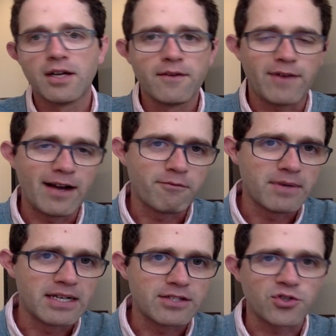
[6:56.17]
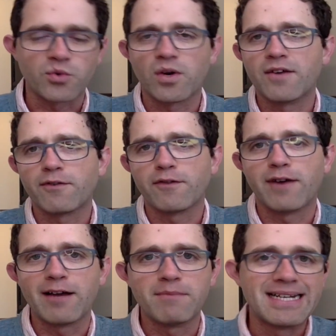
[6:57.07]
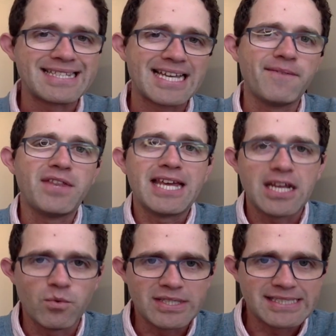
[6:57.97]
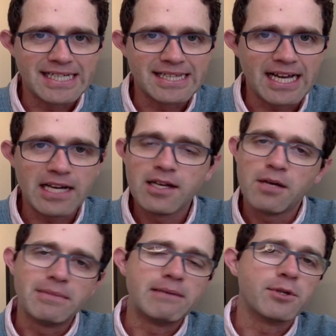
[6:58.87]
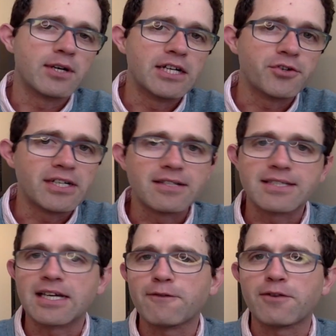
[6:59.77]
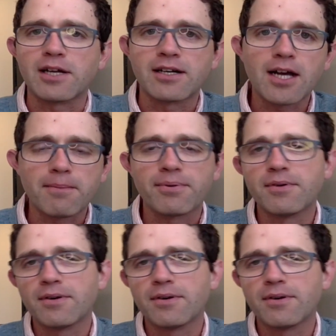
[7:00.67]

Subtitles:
5 minutes or run for 5 minutes if they can withstand that. Maybe their injury doesn't get flared up